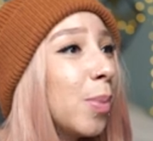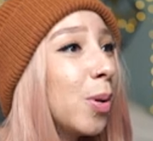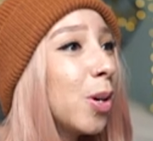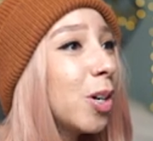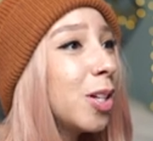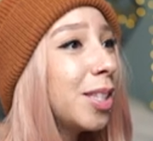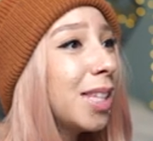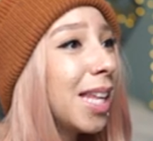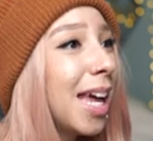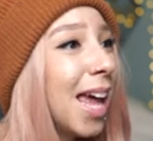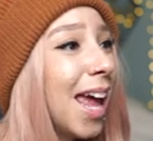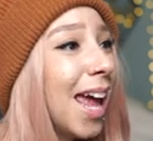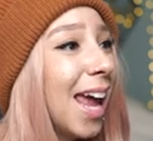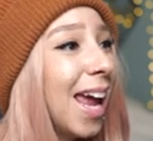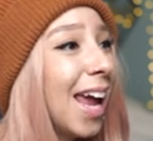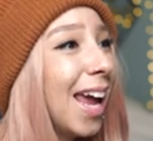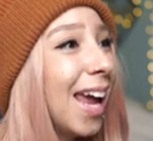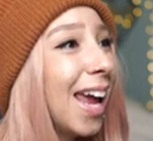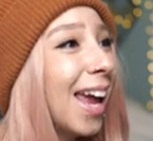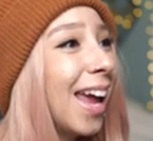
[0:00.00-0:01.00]

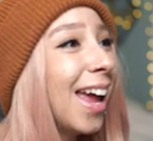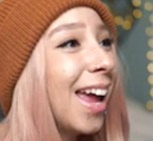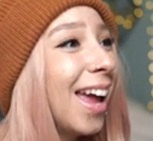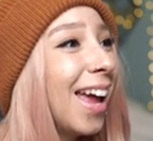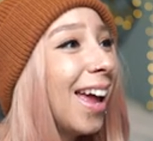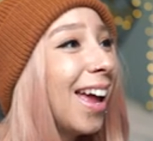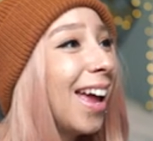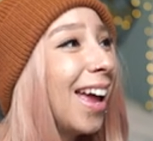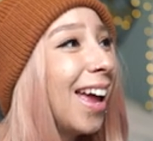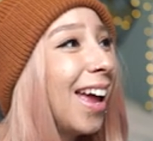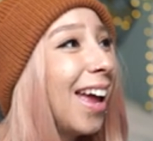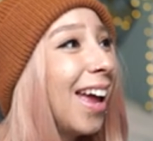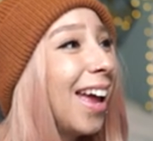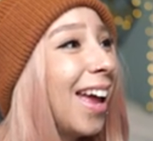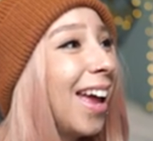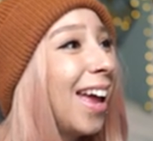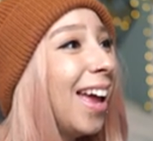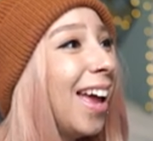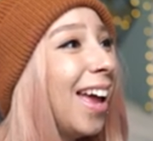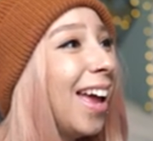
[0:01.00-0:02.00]
birthday.
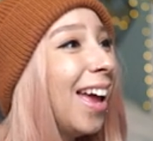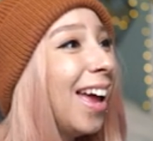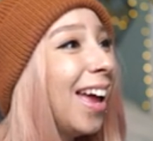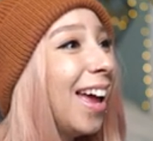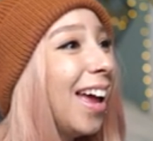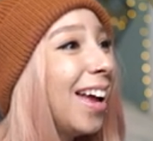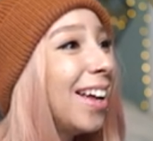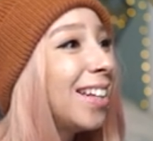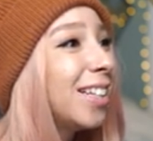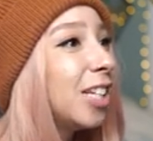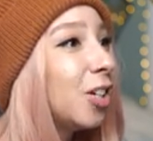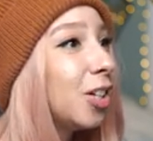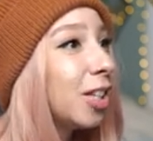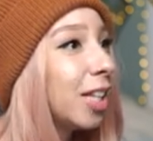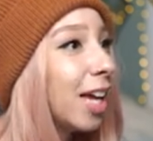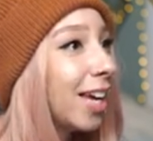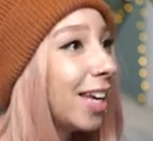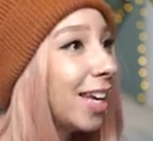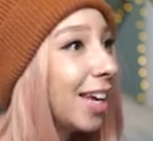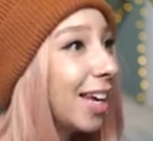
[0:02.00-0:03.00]
Do you
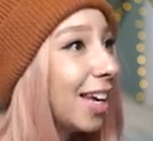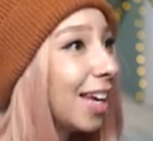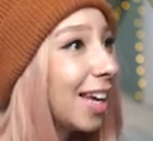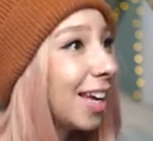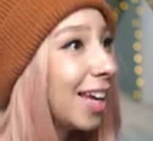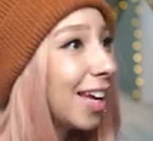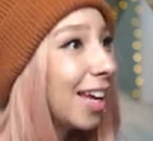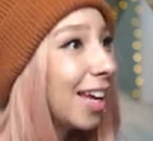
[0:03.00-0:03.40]
like it?